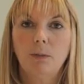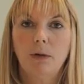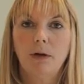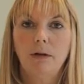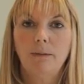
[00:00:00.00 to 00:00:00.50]
the
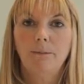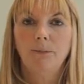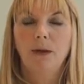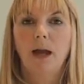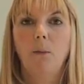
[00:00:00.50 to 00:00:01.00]
burn
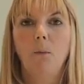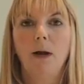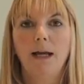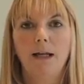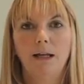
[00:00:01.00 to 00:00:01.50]
and
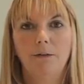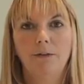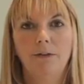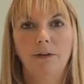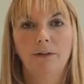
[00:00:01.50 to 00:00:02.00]
wear
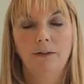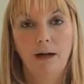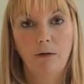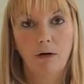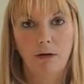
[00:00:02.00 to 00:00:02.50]
gloves,
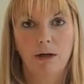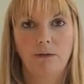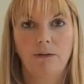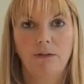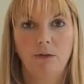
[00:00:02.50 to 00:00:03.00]
sterile
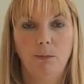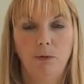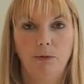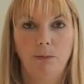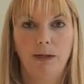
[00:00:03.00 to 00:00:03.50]
gloves if you
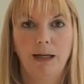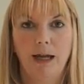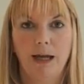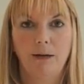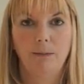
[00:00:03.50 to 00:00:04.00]
possibly
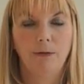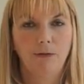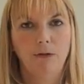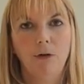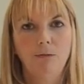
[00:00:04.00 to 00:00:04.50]
can,
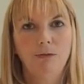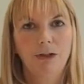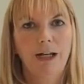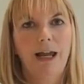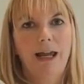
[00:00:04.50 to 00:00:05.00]
but don't
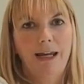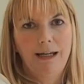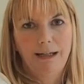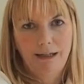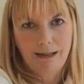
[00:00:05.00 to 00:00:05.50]

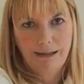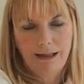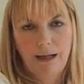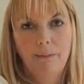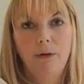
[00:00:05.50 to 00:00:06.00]
delay getting
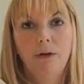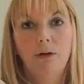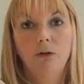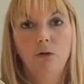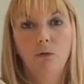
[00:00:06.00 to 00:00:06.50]
that burn
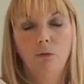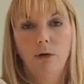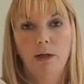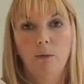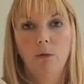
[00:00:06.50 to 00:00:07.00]
under cool
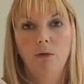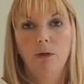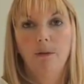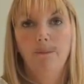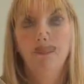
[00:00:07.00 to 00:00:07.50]
running water.
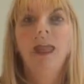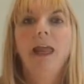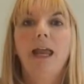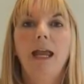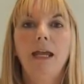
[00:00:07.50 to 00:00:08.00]

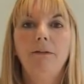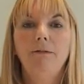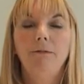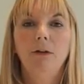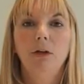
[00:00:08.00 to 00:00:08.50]
If
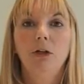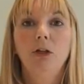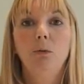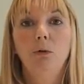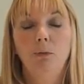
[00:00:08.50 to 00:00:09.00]

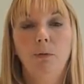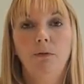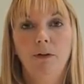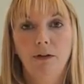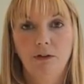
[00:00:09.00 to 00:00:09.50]
you would
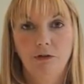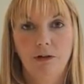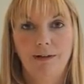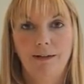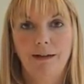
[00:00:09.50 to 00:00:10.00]
prefer to
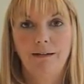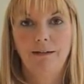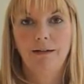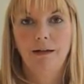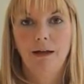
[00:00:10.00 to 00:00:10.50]
dress it,
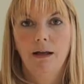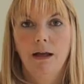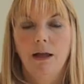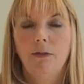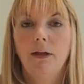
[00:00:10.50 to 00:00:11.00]

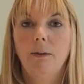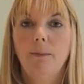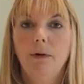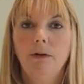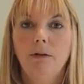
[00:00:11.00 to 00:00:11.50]
then a
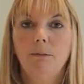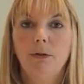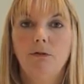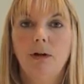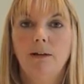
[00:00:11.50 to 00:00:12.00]
burn can
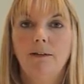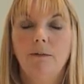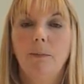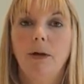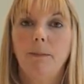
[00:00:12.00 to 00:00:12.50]
be
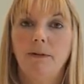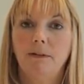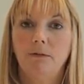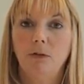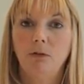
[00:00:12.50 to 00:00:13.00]
dressed by a bit
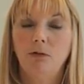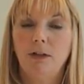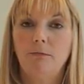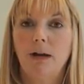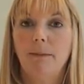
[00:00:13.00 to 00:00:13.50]
of
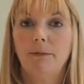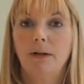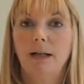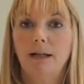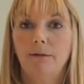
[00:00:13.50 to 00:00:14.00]
loosely wrapped
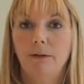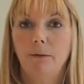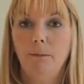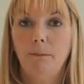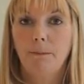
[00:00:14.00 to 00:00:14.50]
cling
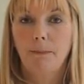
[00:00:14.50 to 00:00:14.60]
film